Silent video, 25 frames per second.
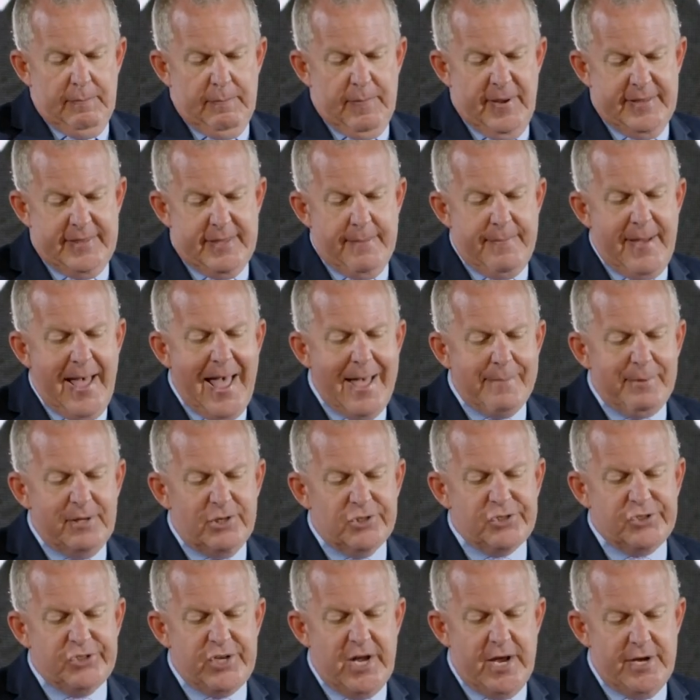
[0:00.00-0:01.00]
But the
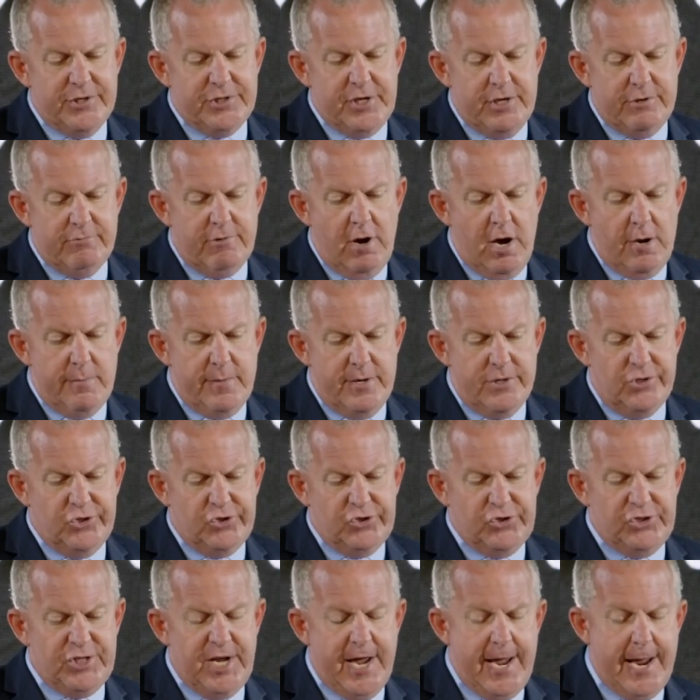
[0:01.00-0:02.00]
Bible says in
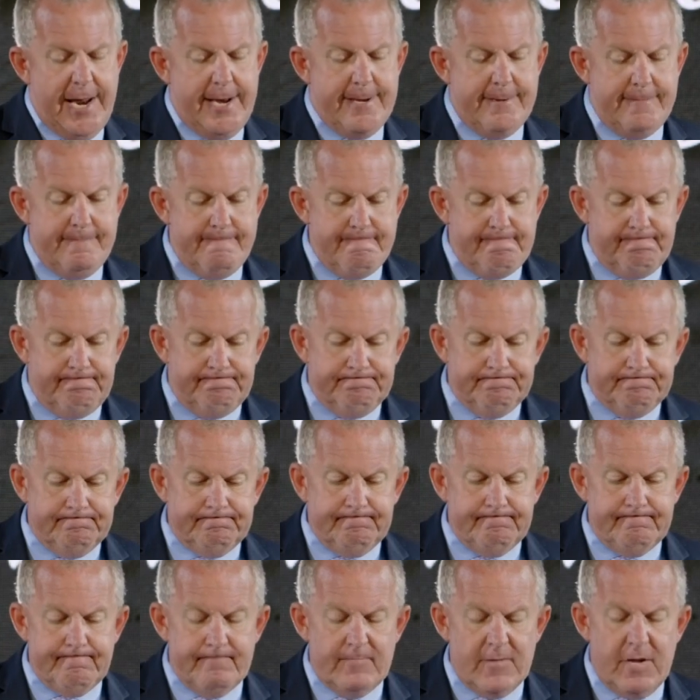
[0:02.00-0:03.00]
Romans 10,
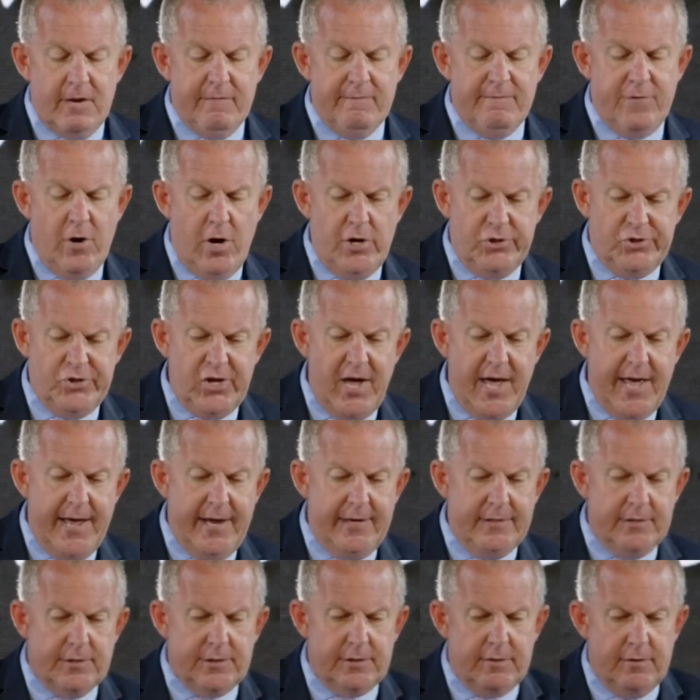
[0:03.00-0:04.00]
verse
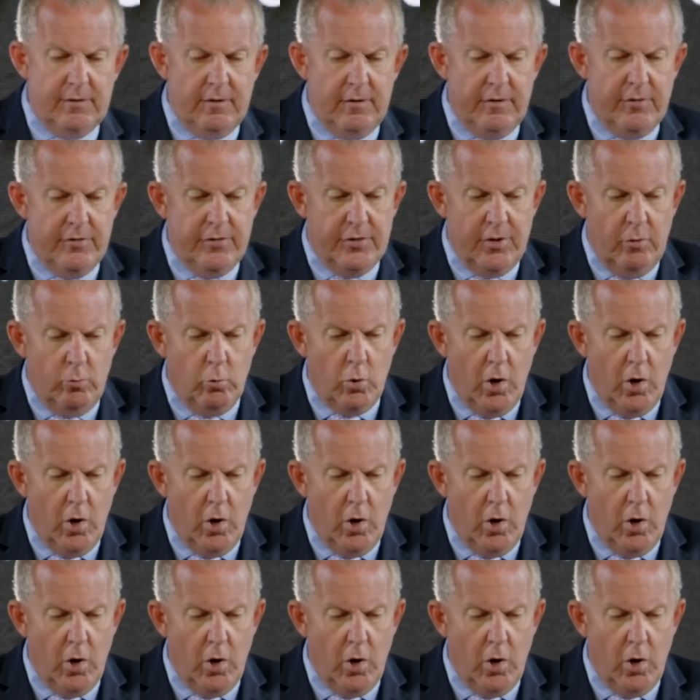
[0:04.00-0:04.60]
8, the